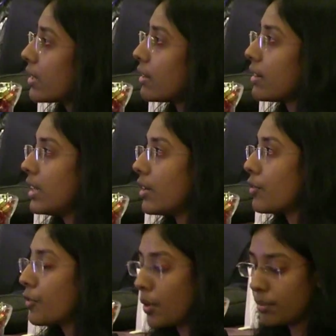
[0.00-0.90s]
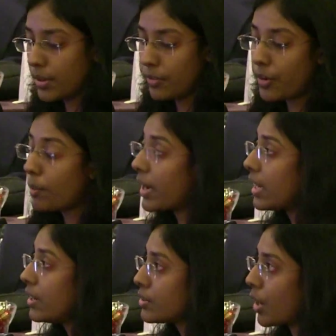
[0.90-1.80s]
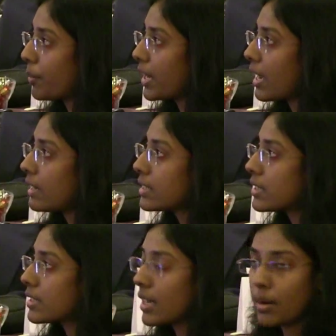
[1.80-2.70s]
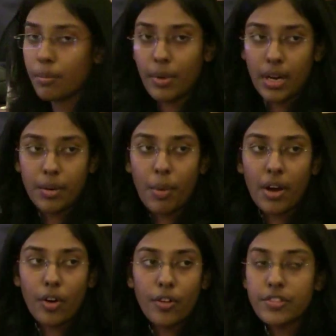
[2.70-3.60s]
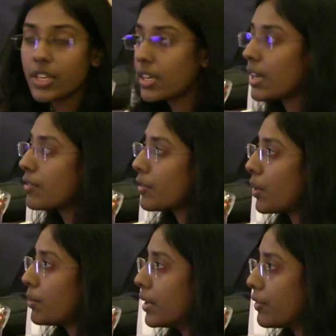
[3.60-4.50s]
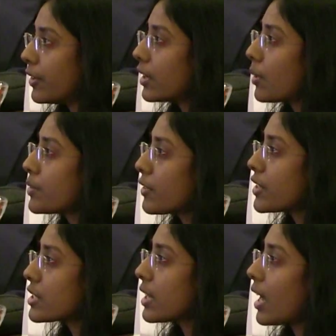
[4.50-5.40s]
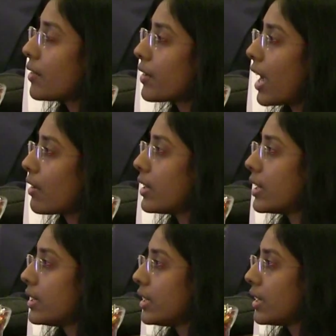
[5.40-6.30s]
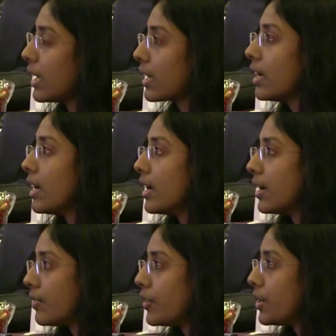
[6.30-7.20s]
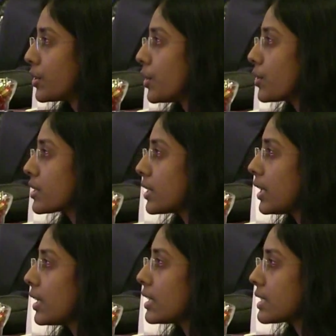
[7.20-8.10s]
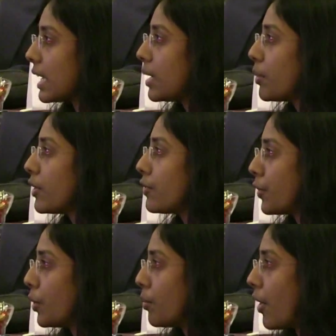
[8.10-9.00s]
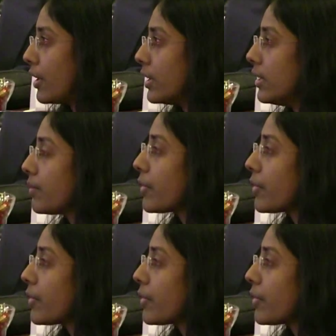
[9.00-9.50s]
Now from my entropy analysis and a Markov chain and from field observation, I have calculated we deduced the sediment flow model.